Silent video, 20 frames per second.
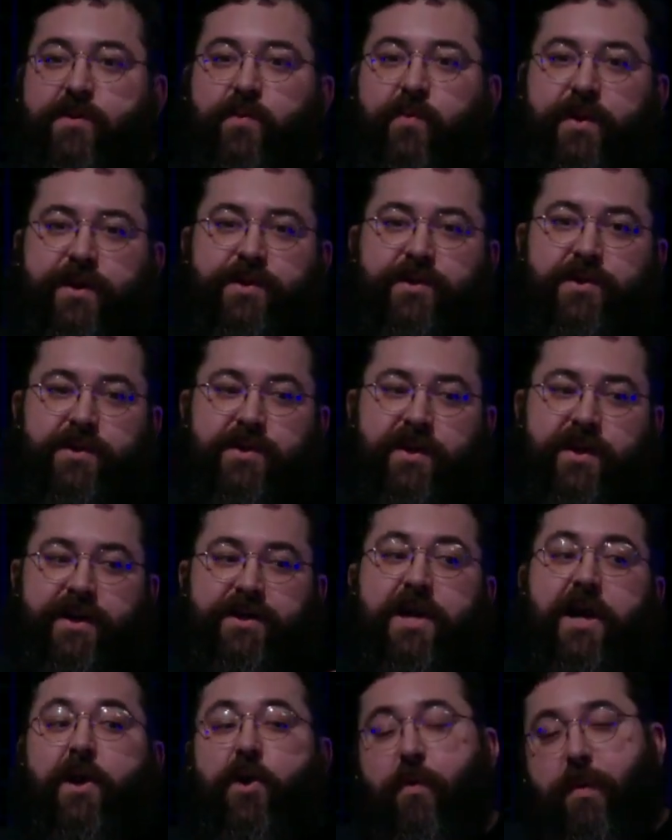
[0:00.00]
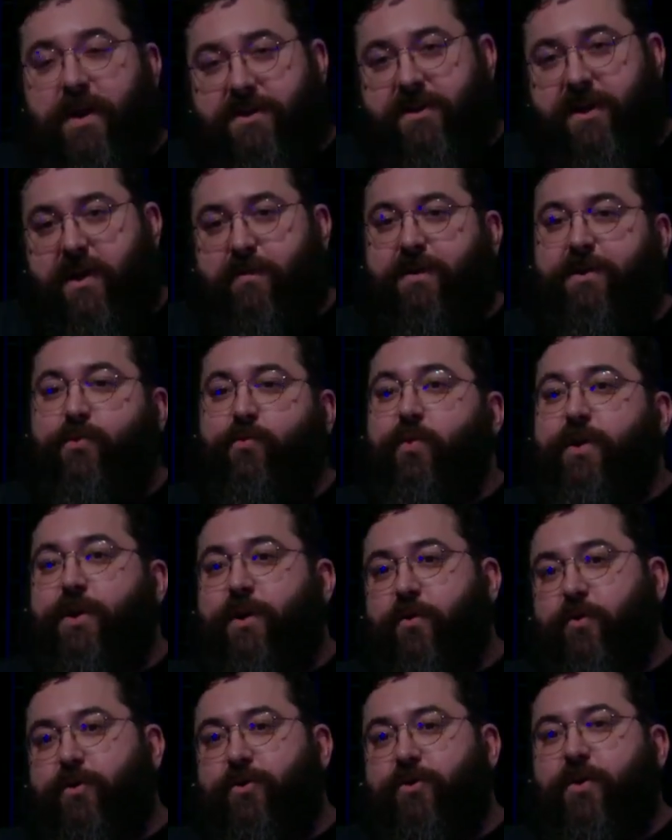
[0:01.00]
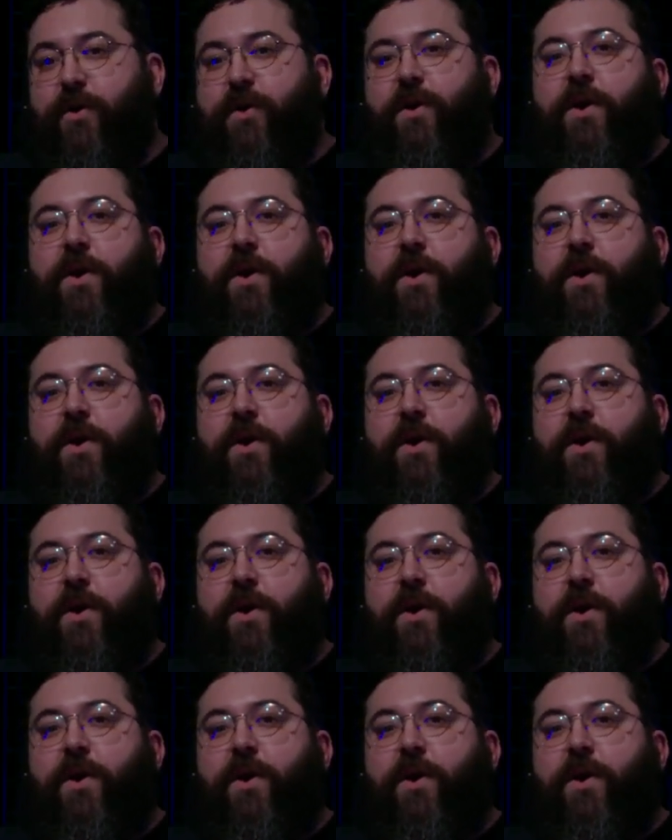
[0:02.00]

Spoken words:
which is a global service we use